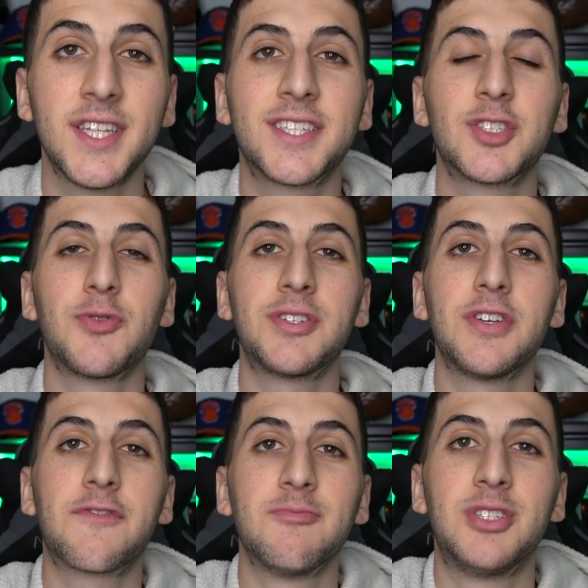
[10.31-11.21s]
This is
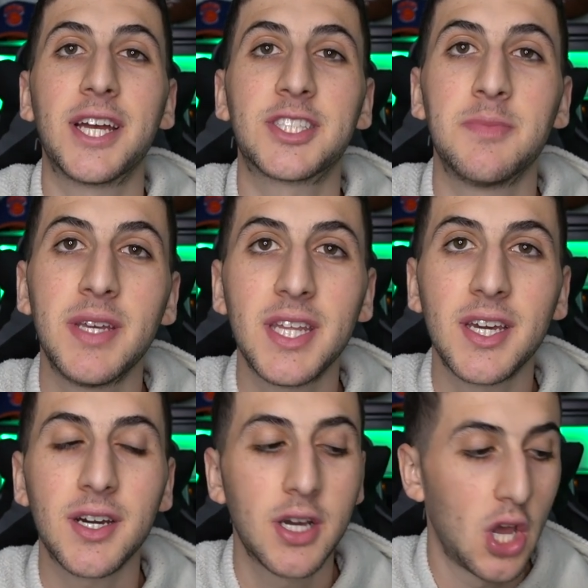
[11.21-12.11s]
Richie from Jets
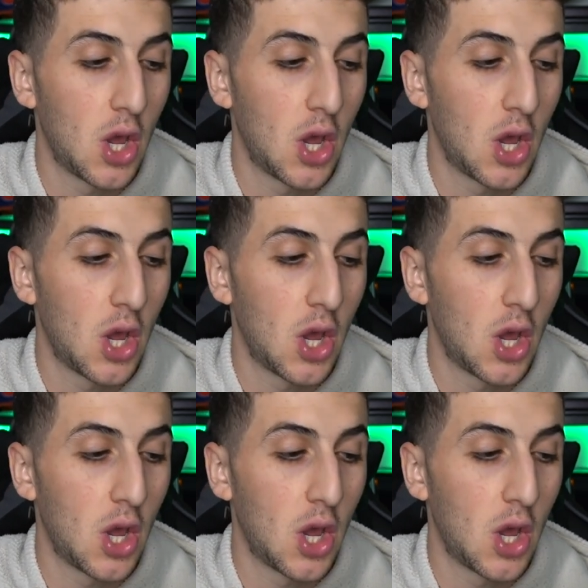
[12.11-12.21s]
Media,